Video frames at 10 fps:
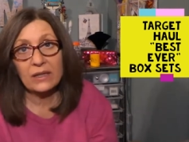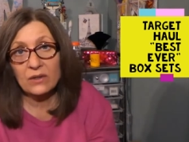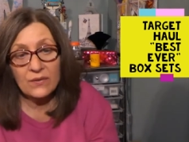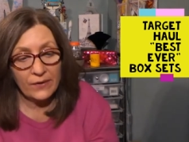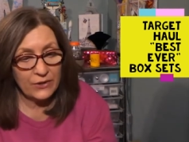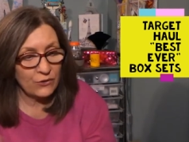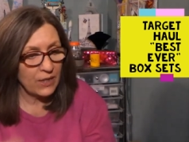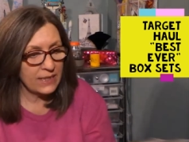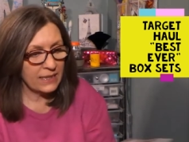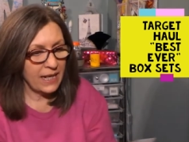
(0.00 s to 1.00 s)
It looks very
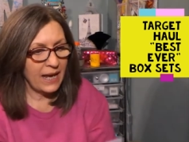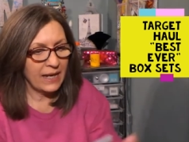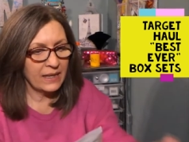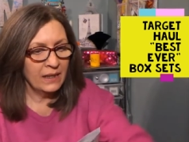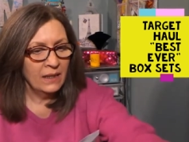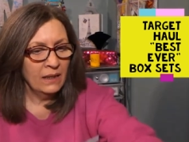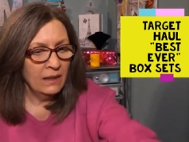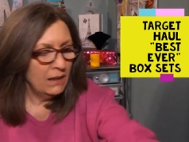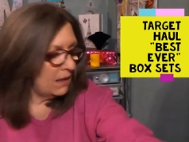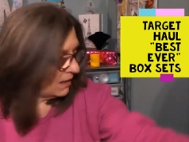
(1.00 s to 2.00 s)
dry today,
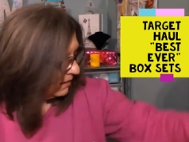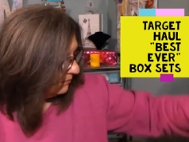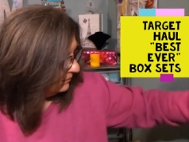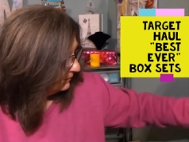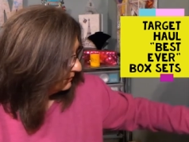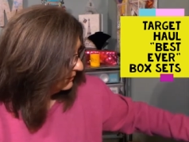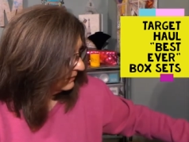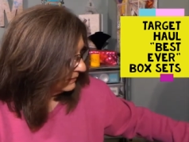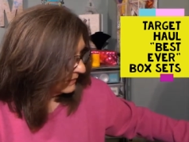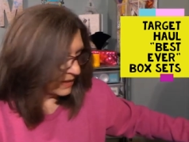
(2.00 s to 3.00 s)
um,
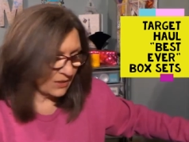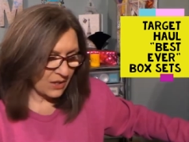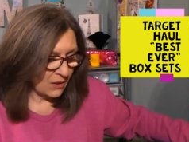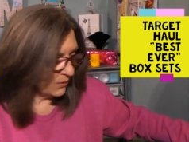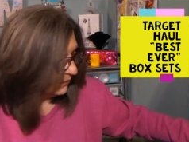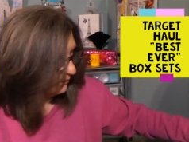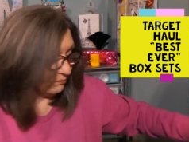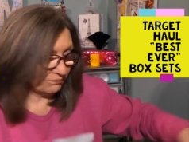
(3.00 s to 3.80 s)
so